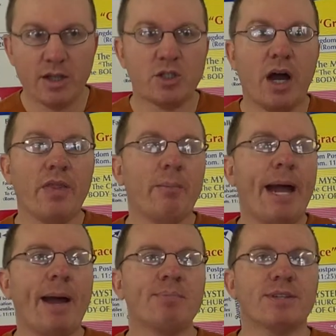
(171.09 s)
John the
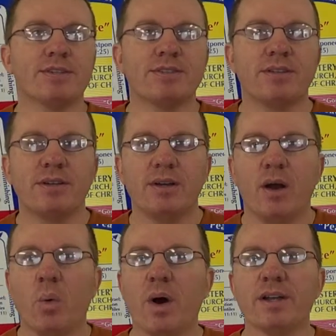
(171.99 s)
Baptist
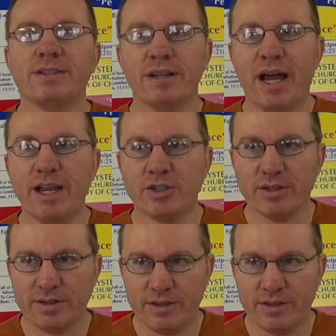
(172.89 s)
was Elijah.